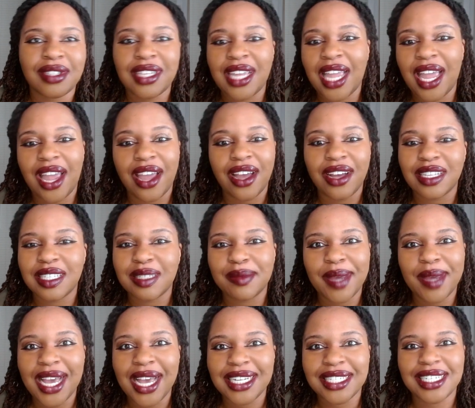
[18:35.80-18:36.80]
chaos
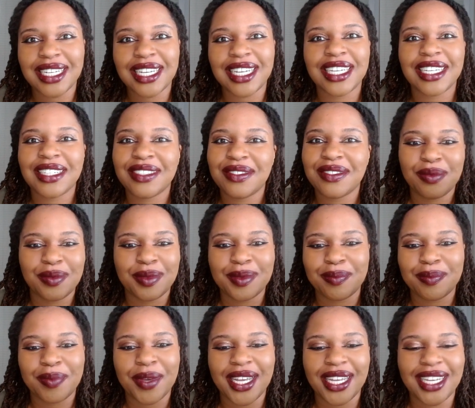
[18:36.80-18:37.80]
magic,
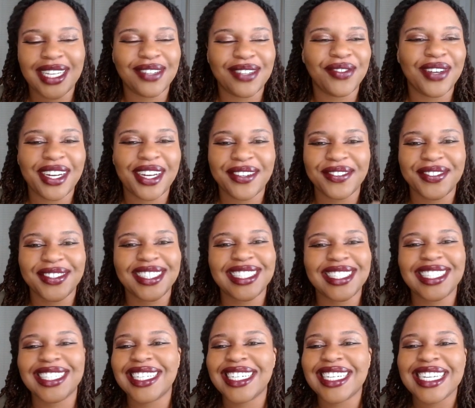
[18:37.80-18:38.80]
but
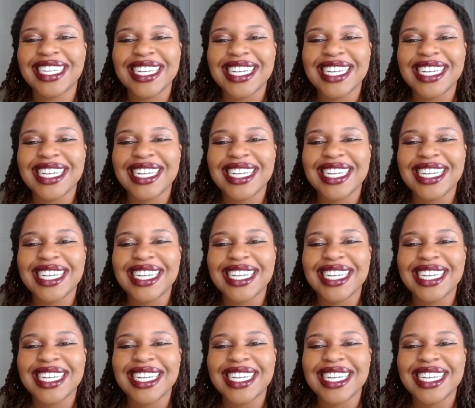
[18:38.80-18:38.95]
whatever.